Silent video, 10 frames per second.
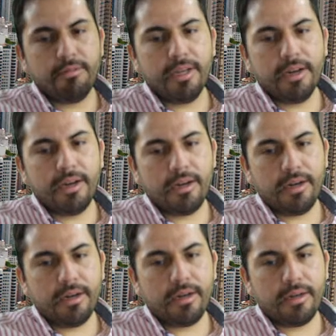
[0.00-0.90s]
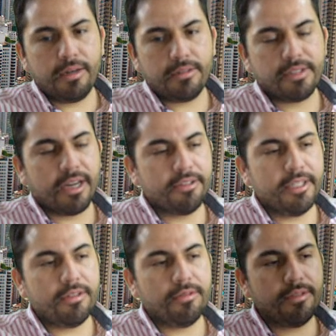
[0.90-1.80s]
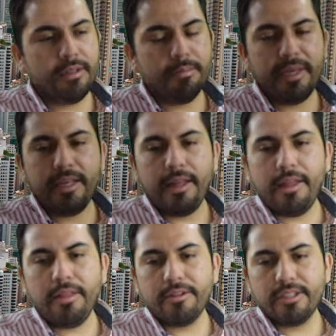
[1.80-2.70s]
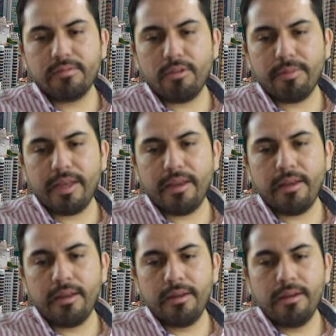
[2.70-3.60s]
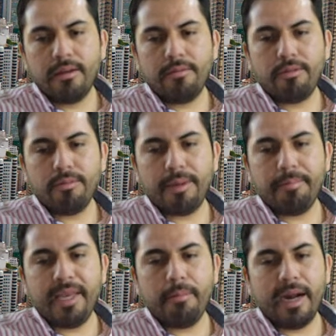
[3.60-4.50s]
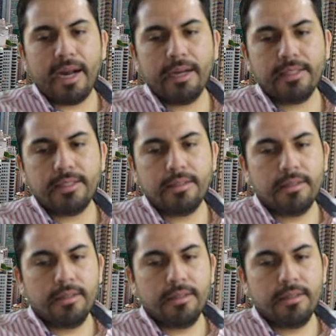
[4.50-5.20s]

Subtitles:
are starting to see big interest from the big banks.